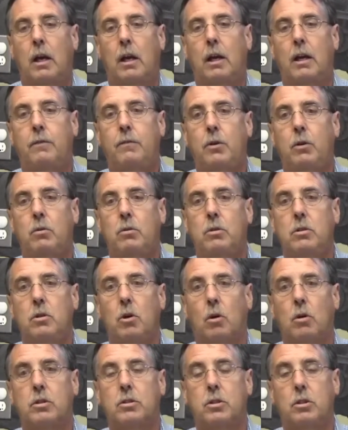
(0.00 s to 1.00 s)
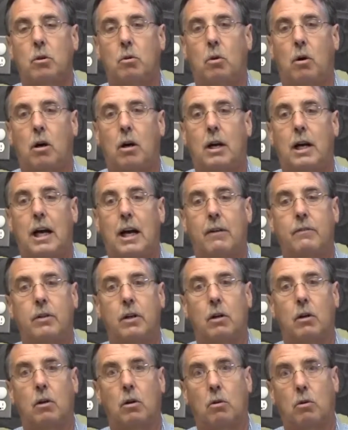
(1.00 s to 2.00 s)
If you notice that you are
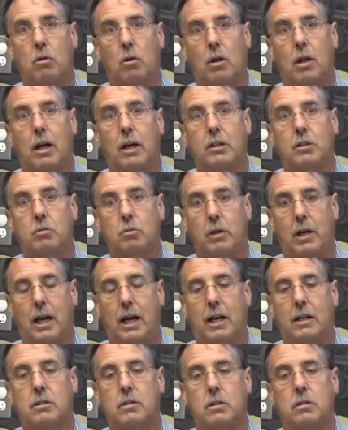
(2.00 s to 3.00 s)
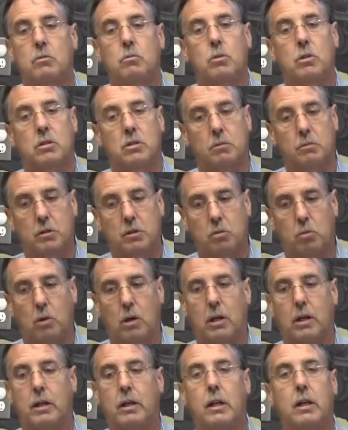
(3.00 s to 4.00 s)
having a localized reaction with some
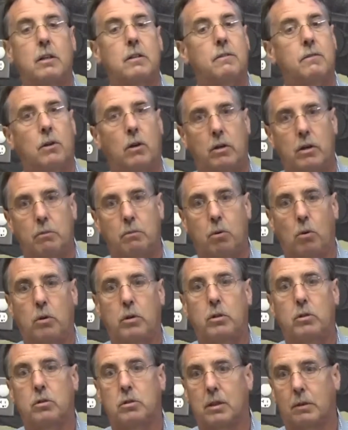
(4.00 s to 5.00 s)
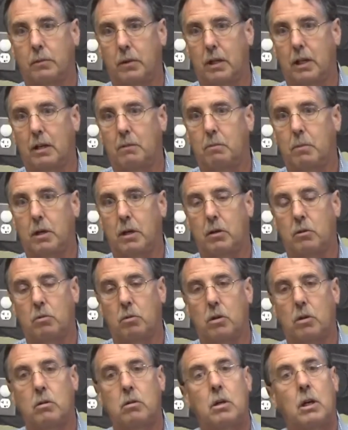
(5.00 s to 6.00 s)
swelling, it is very important to use something like
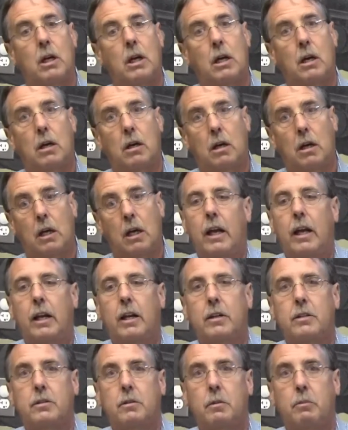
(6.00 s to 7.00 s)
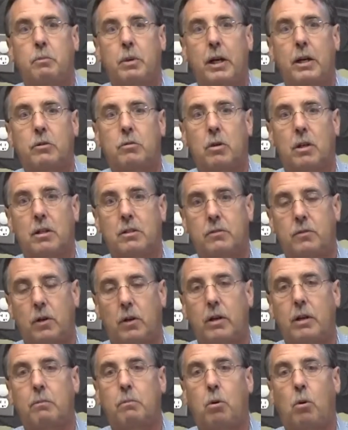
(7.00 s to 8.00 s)
Benadryl. Benadryl is
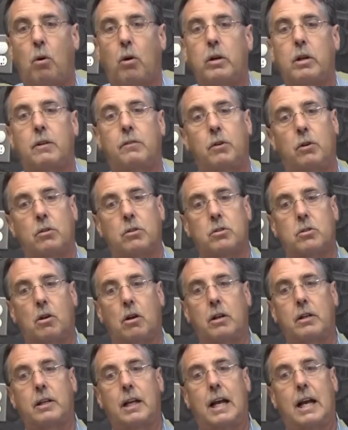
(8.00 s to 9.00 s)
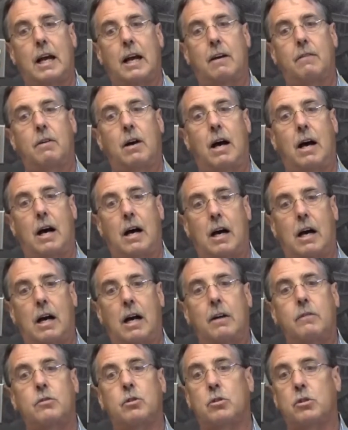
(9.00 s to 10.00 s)
very important if you're starting to have
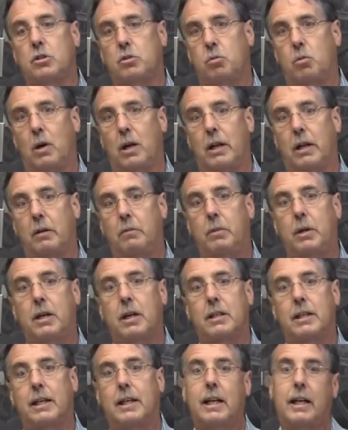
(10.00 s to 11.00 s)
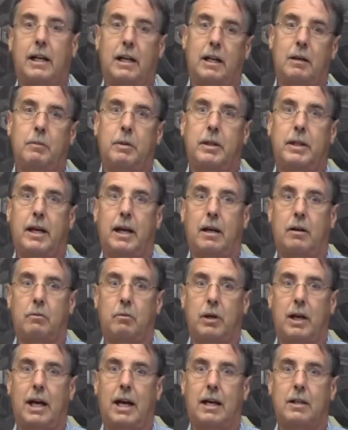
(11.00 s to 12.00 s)
hives or swelling because it can limit
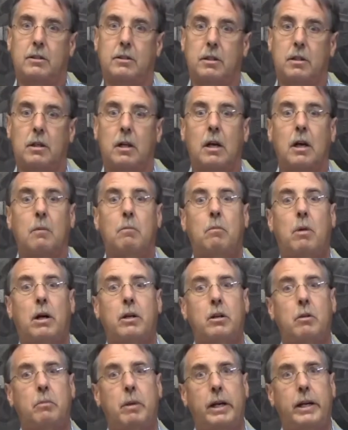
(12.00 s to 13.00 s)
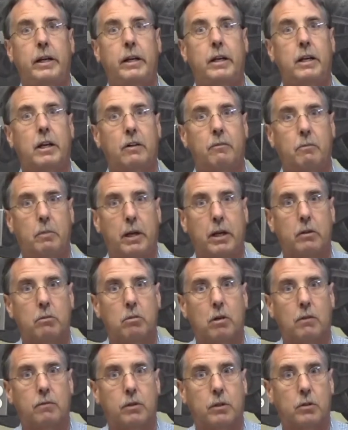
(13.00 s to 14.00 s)
that reaction, but you may need to give
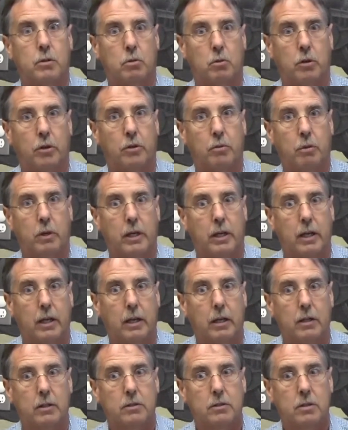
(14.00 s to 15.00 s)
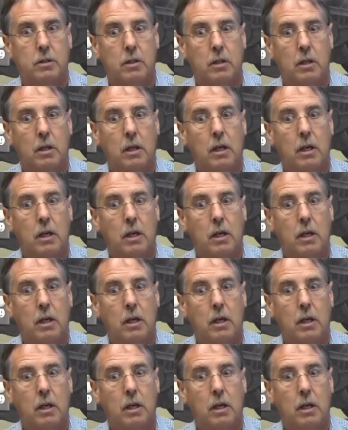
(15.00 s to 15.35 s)
Benadryl for 2 or 3 days.